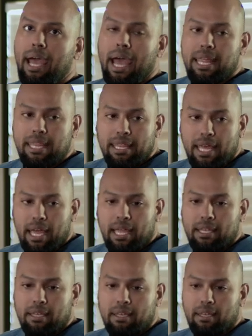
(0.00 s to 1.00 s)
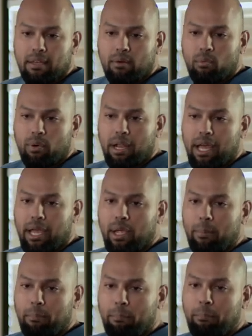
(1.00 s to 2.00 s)
And then when
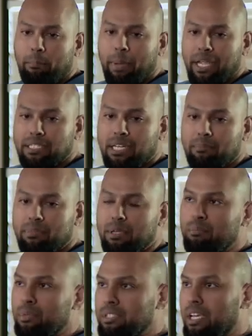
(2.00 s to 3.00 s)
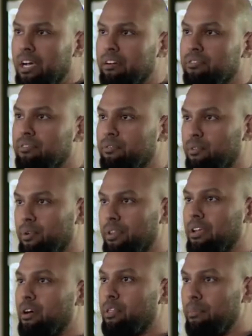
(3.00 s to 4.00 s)
I picked up the Mus'haf for
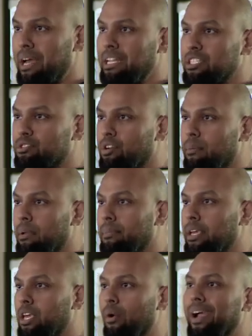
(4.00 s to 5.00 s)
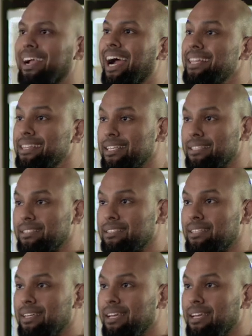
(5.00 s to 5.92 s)
the Uthmani script, I'm like, yo, I got this.